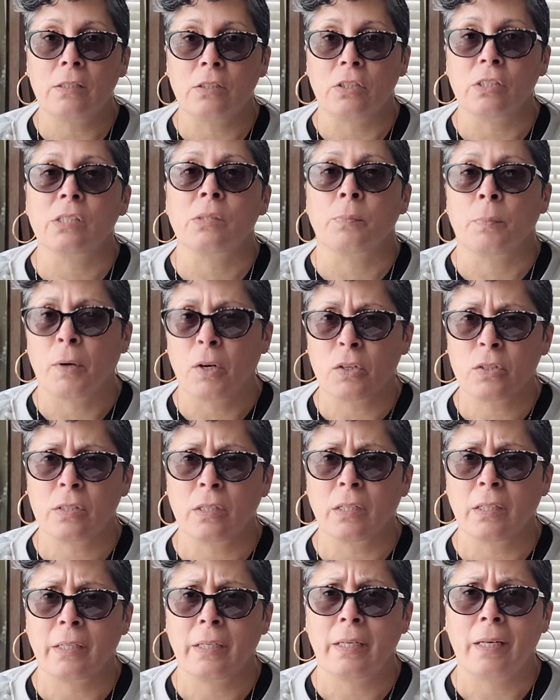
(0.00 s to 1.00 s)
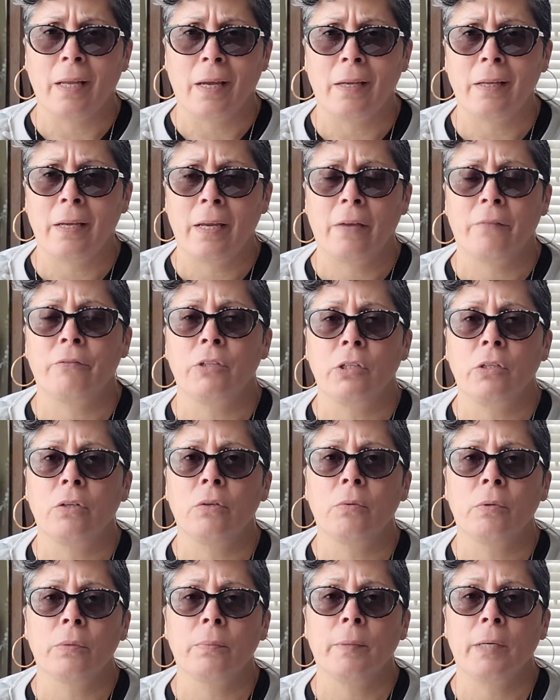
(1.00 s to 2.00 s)
just personally, not have to
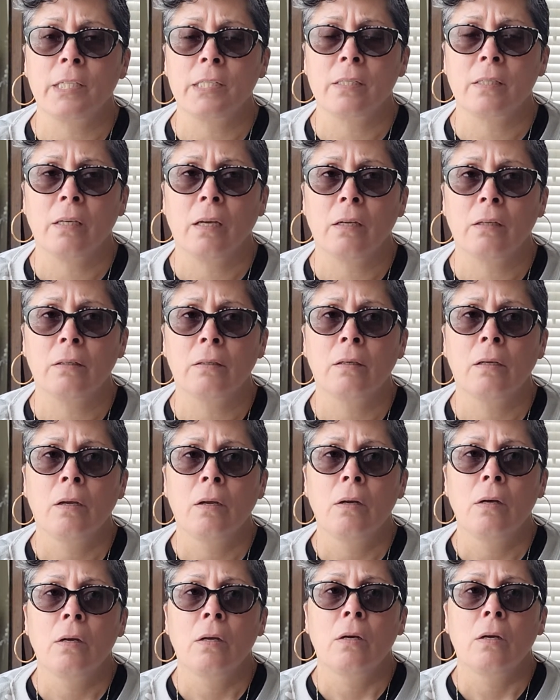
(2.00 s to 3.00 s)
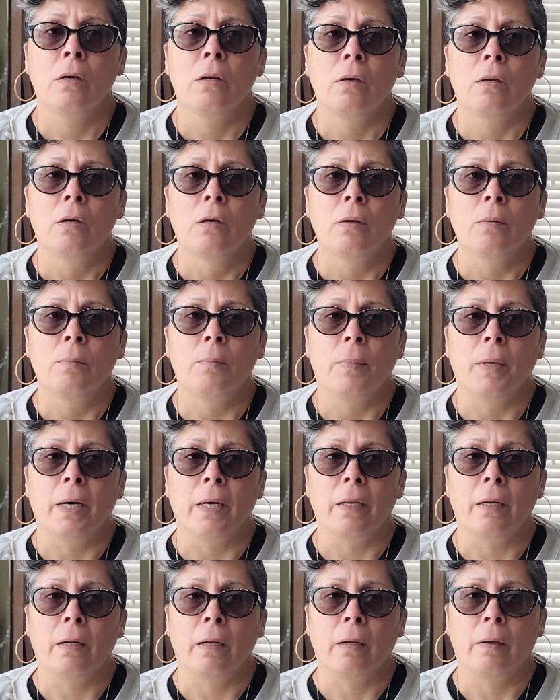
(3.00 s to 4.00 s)
do with my son,
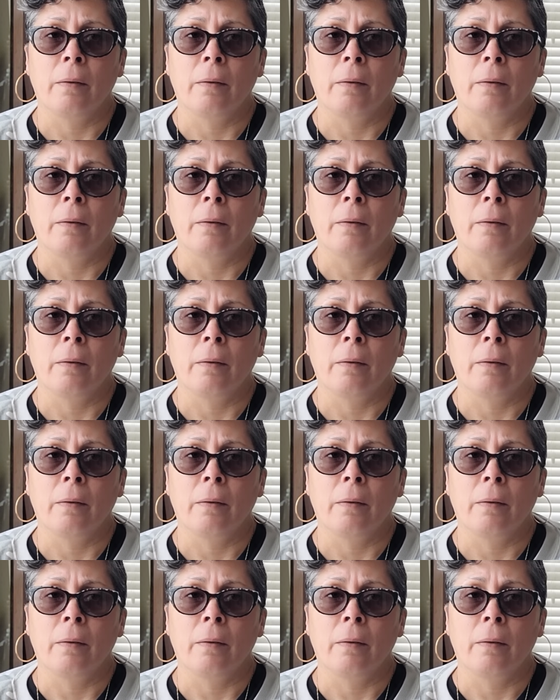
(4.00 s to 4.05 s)
but